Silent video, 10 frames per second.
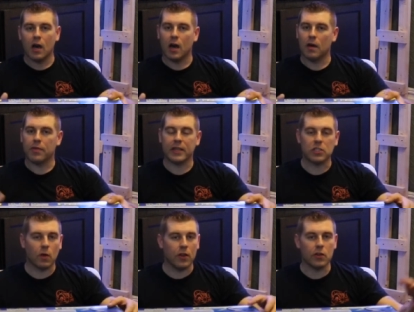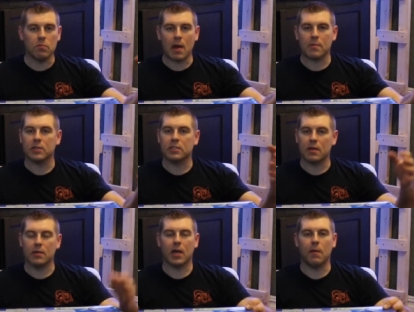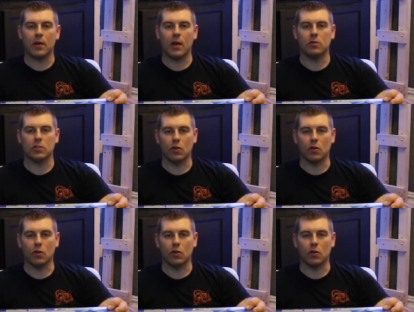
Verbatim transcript: Uh, thanks to all the new members that have been coming out.